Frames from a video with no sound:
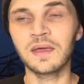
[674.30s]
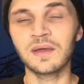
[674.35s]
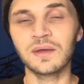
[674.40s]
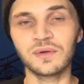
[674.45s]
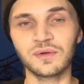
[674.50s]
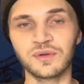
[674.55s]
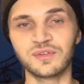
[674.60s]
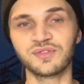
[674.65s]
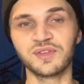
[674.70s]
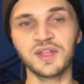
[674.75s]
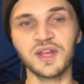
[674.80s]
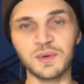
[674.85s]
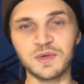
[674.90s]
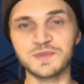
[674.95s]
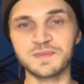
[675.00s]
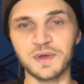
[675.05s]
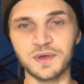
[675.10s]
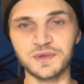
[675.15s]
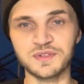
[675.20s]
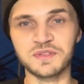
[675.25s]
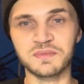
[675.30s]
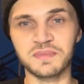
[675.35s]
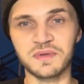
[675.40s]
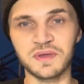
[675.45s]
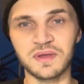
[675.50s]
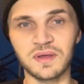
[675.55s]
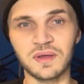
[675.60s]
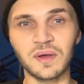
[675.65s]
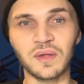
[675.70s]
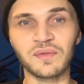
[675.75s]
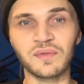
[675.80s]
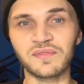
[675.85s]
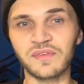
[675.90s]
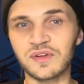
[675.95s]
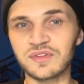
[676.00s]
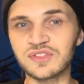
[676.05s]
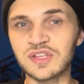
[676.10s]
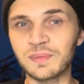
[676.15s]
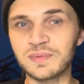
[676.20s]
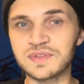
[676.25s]
Christina was supposed to be on the
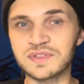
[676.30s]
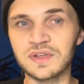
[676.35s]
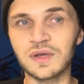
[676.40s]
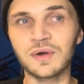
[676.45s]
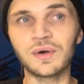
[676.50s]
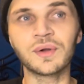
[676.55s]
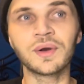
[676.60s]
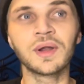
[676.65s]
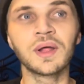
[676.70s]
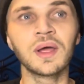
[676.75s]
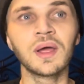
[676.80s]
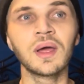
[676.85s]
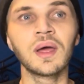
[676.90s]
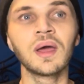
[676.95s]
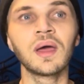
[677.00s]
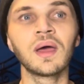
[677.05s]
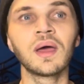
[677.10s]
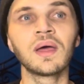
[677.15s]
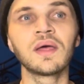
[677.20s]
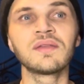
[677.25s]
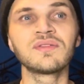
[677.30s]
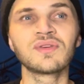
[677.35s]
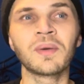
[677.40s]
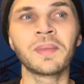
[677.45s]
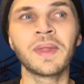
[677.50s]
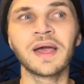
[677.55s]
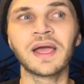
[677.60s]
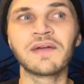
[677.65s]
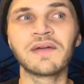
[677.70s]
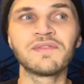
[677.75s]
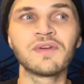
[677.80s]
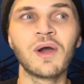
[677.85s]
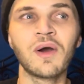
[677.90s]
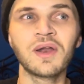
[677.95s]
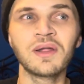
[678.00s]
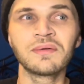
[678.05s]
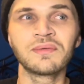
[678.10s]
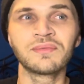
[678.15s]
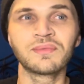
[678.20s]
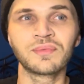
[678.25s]
first episode. So I'm like, if y'all
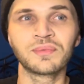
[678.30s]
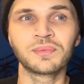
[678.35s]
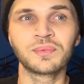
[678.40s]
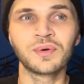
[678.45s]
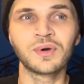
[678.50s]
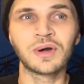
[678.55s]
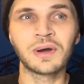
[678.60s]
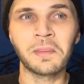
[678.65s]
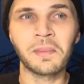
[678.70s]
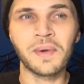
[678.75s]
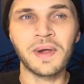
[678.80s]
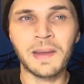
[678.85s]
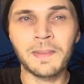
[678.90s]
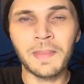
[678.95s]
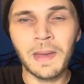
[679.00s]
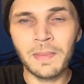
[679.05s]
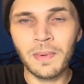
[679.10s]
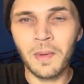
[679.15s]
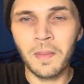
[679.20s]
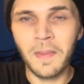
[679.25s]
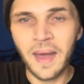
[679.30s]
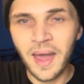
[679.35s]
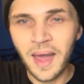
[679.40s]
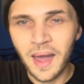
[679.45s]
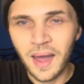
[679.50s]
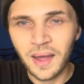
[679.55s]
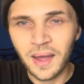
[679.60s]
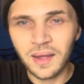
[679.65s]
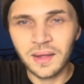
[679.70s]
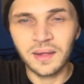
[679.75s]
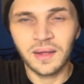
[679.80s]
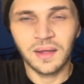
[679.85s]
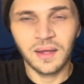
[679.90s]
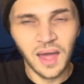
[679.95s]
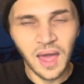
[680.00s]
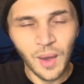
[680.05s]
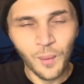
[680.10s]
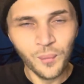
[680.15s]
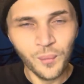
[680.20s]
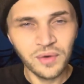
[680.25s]
were going to bring people back,
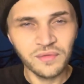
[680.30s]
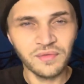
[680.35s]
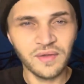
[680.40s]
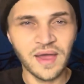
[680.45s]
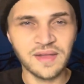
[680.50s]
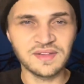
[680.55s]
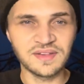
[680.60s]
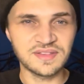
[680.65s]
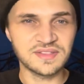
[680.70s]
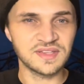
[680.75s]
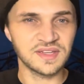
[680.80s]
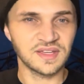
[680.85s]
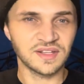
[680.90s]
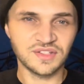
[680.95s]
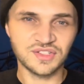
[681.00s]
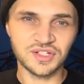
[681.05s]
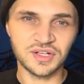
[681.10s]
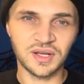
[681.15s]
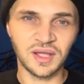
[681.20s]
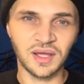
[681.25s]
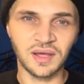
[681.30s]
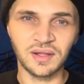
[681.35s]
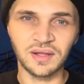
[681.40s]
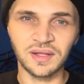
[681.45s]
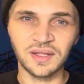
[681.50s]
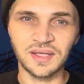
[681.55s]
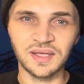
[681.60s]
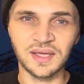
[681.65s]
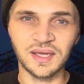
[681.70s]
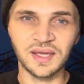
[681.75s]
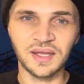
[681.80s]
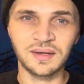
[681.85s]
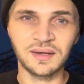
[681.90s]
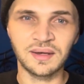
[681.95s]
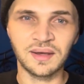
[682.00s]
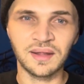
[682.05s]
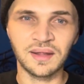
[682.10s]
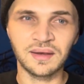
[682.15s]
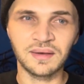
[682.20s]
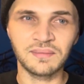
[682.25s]
I would have liked to have seen Janelle again
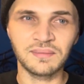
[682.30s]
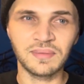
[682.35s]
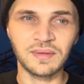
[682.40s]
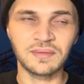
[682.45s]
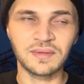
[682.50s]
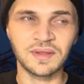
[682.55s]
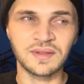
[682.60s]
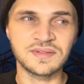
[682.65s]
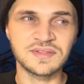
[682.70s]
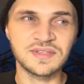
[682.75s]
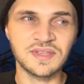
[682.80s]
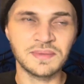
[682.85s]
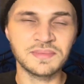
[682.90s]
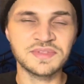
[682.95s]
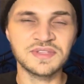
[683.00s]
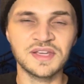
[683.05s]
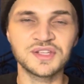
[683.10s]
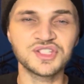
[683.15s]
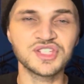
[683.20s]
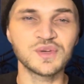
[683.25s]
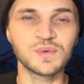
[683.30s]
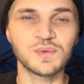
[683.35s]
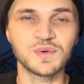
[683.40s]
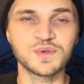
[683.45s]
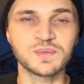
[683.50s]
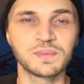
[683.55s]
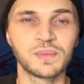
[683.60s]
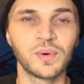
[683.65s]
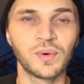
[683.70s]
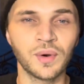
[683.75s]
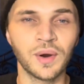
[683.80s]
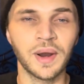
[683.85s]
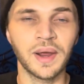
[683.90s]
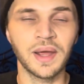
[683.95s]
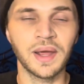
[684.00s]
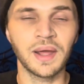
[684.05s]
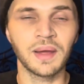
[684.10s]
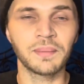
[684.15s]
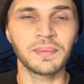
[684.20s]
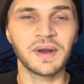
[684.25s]
and some say she was
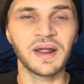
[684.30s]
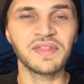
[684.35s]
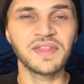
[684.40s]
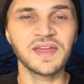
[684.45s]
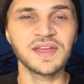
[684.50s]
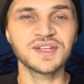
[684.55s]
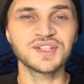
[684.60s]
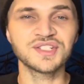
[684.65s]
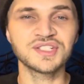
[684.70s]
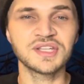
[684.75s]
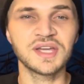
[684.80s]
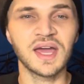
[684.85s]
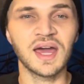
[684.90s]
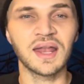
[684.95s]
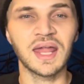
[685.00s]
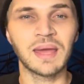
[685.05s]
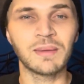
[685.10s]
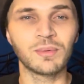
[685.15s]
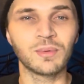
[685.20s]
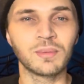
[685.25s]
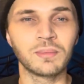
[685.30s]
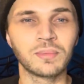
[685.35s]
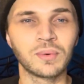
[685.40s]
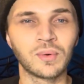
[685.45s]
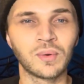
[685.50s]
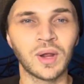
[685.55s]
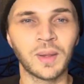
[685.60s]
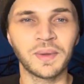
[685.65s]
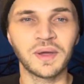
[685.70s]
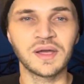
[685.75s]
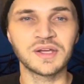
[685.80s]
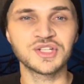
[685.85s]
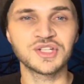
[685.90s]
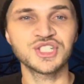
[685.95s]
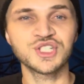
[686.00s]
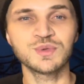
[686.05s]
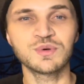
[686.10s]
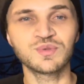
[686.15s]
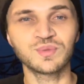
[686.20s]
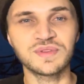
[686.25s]
boring, but I think she got labeled boring because
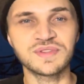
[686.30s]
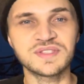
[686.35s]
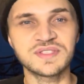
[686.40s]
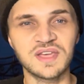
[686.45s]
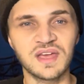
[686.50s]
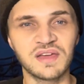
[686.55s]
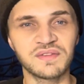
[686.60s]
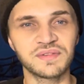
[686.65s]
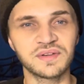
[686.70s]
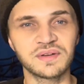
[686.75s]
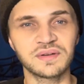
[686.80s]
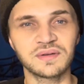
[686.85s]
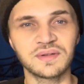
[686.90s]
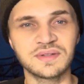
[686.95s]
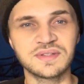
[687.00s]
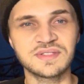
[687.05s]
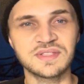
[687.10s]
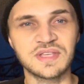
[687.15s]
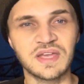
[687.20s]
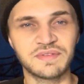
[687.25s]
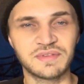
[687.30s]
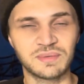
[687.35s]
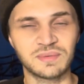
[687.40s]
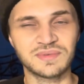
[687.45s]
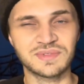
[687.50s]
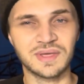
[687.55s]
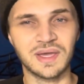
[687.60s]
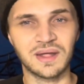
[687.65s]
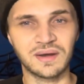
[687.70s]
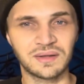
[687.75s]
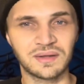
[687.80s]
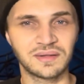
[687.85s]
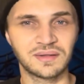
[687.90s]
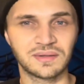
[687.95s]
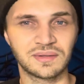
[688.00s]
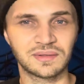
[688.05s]
she was with Seven, and Seven was kind of